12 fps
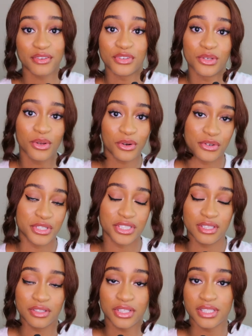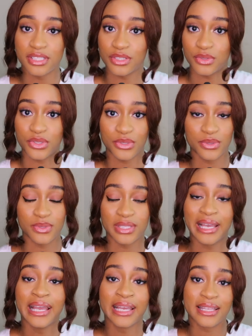if you're not Christian, you can still
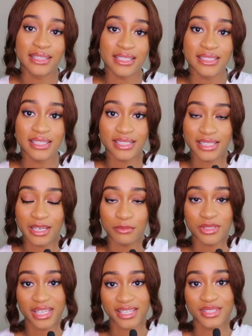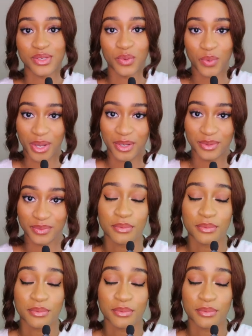use these tips as well.